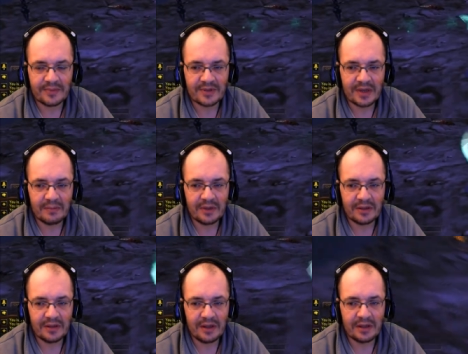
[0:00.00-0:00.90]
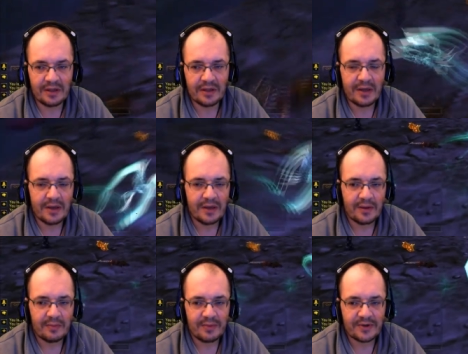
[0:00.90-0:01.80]
Same technique,
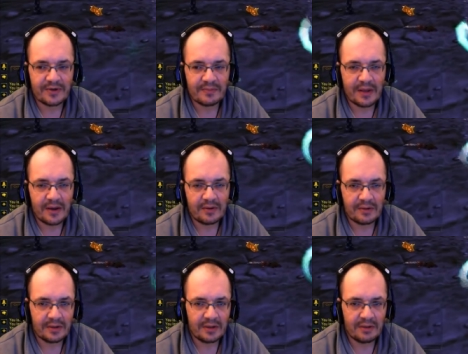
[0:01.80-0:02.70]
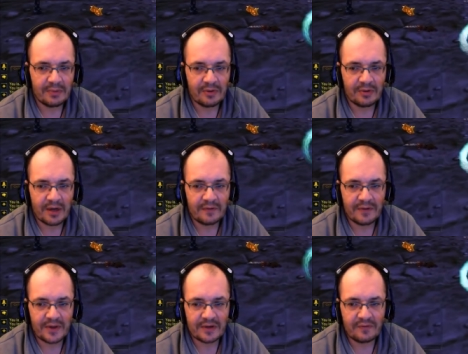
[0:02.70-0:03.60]
burst them down, keep a lookout
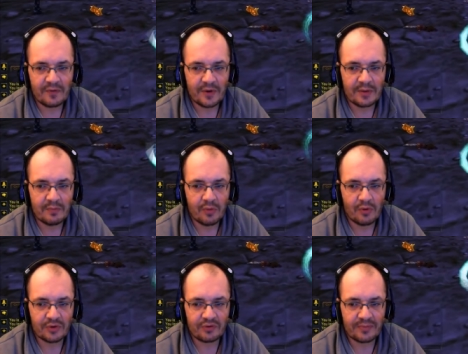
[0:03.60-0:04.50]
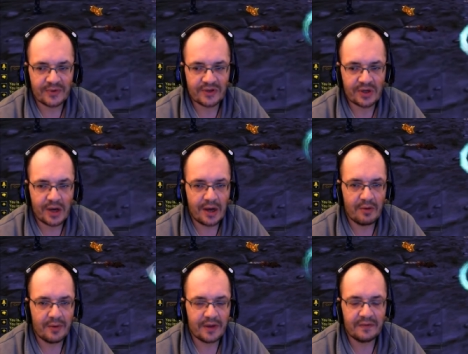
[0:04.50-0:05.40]
for those falling balls from the sky
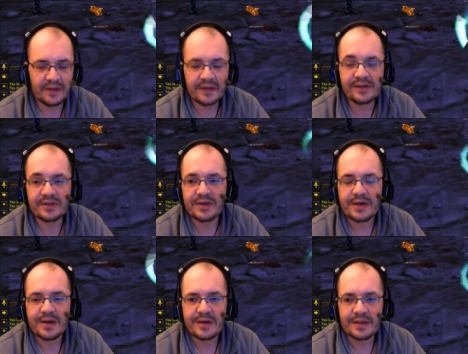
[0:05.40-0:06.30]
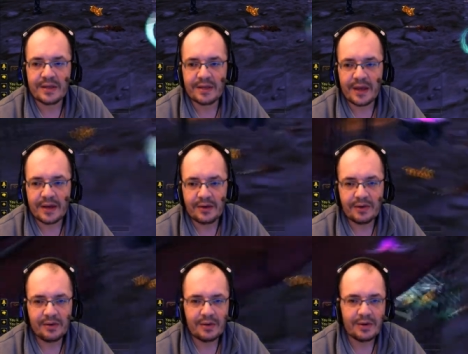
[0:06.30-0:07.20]
or whatever it is that they
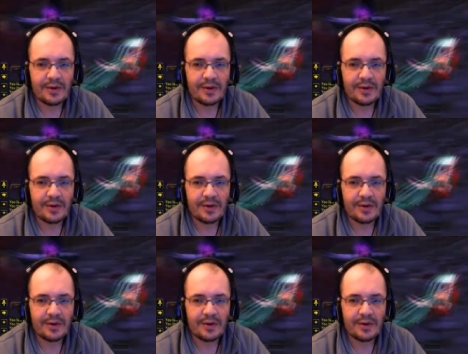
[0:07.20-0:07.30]
do.